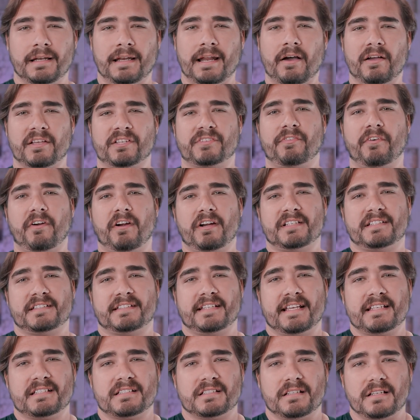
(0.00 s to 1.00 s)
Now, as far as
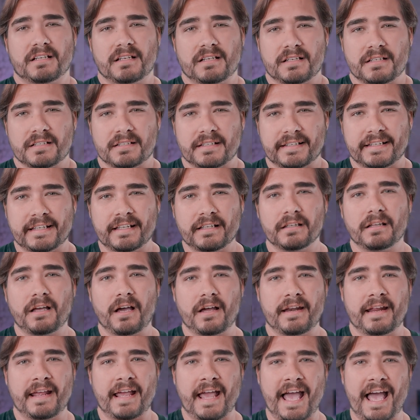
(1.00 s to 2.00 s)
Tesla,
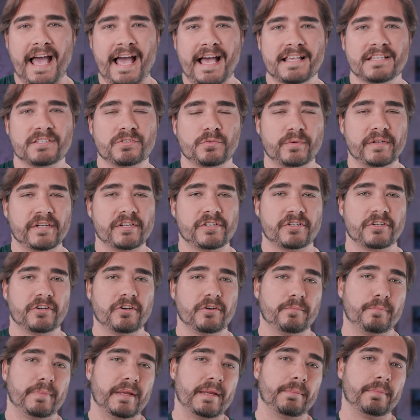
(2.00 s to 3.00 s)
Elon has
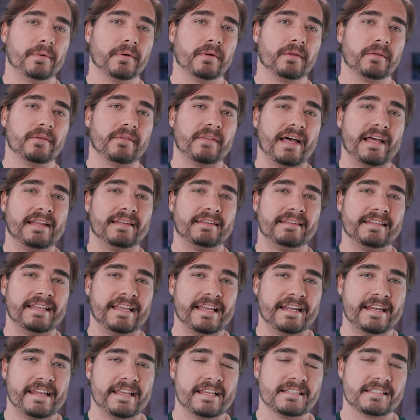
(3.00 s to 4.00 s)
reassured people that
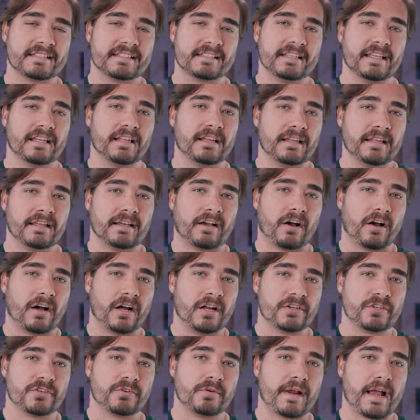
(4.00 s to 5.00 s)
it is still
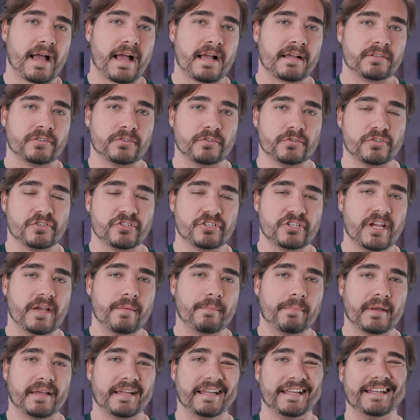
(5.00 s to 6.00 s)
on track to
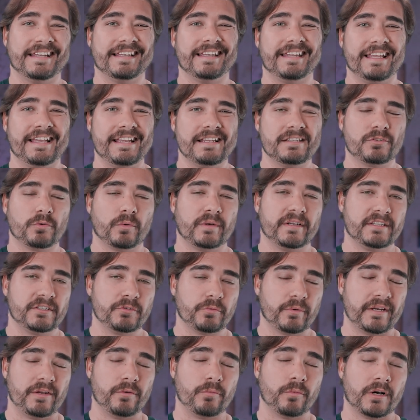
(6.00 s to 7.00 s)
ship in late
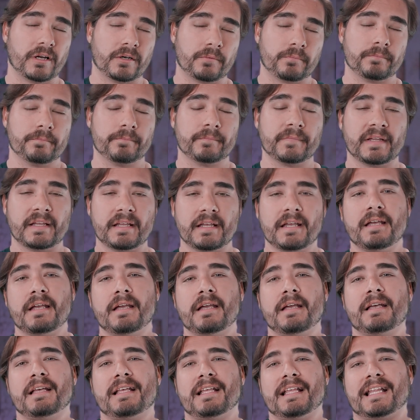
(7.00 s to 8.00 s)
2021.
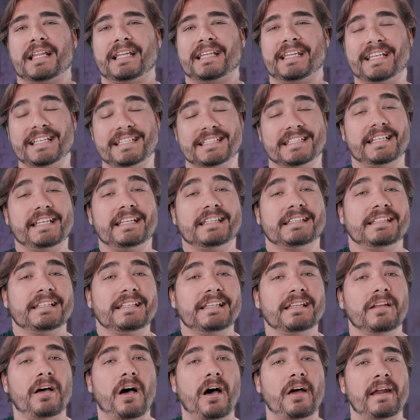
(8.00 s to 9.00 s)
This
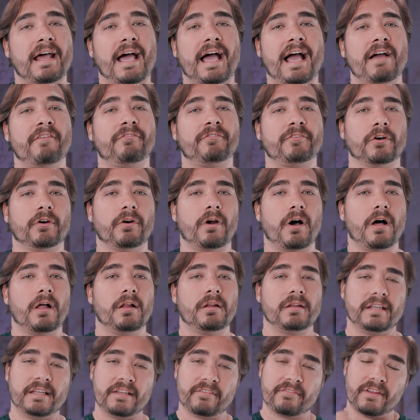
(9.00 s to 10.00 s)
is Elon after
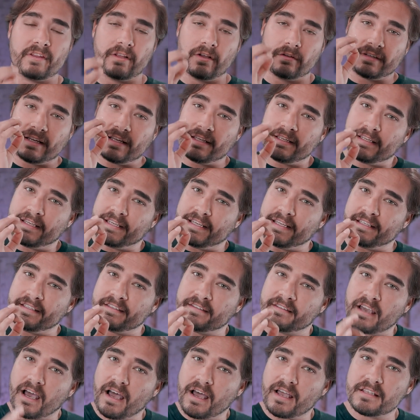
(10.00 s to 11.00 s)
all, even though he
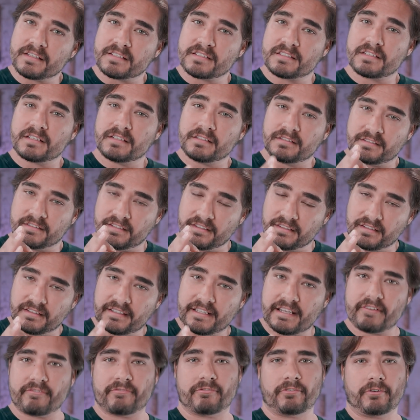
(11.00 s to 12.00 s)
does
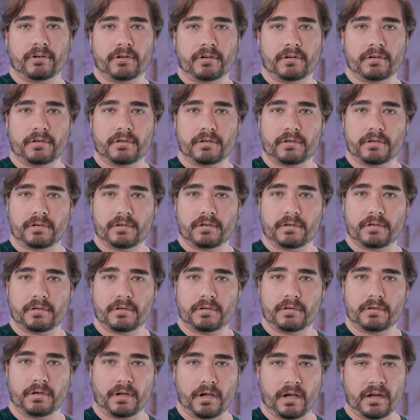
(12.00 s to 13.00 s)
deliver
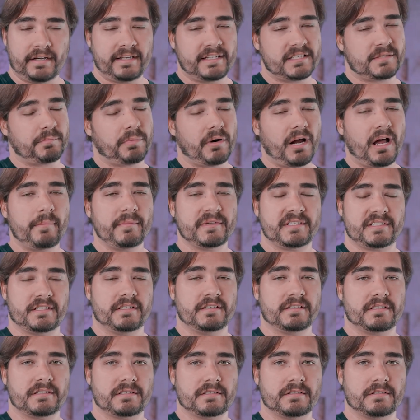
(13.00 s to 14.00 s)
on his
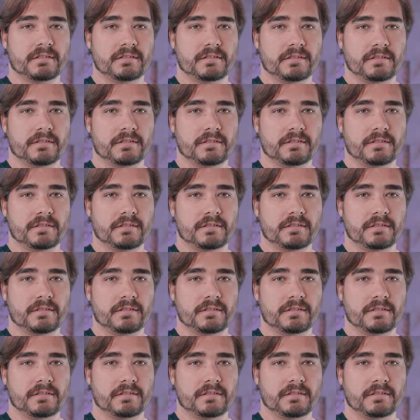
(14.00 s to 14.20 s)
promises,